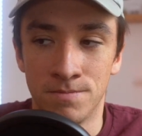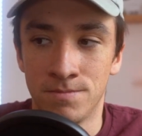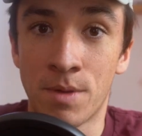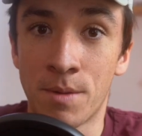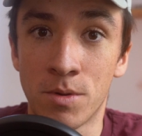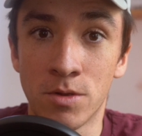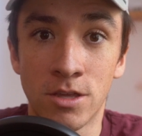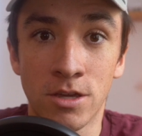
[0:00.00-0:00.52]

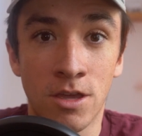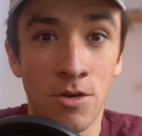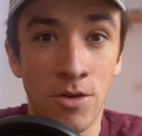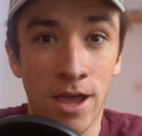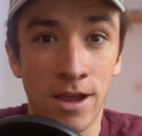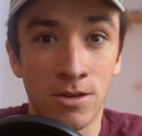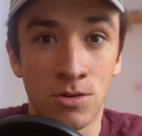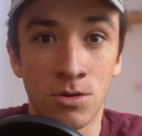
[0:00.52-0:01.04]
Remember the
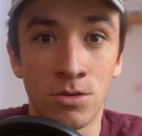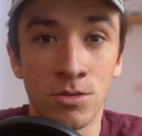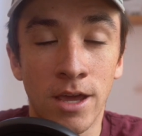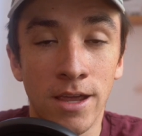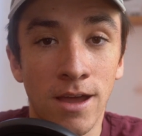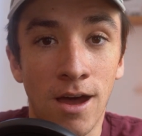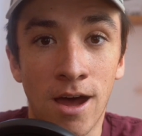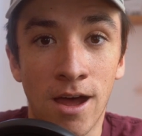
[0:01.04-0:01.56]
Kodak Gold
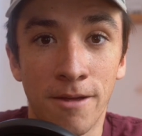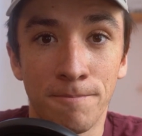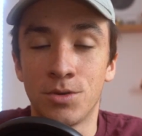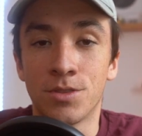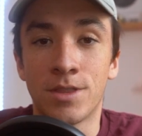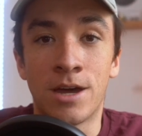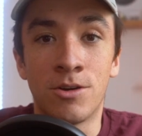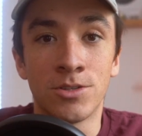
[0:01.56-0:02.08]
I got?
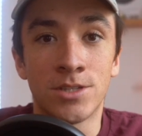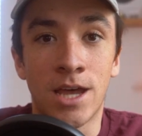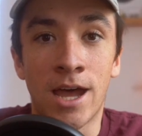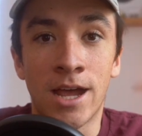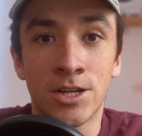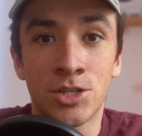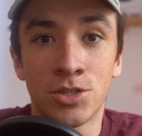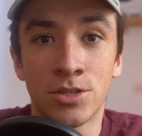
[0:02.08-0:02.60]
Well, that was
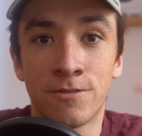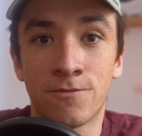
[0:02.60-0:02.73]
actually